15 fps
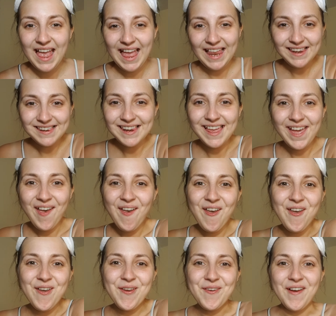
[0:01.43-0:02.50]

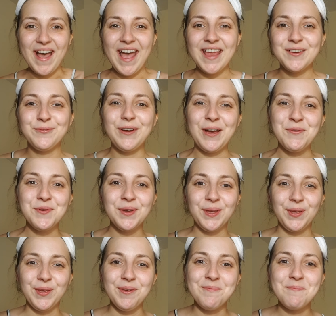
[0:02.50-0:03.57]
Hello and
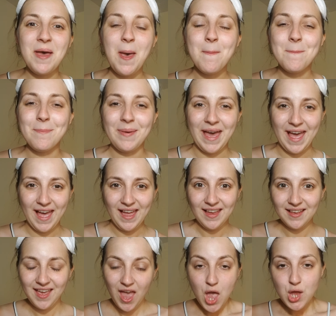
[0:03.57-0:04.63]
welcome back
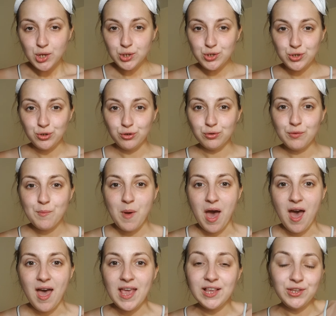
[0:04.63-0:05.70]
to
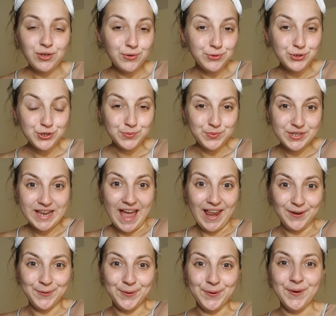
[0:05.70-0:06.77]
my YouTube
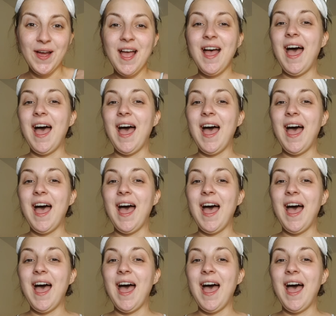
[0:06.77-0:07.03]
channel.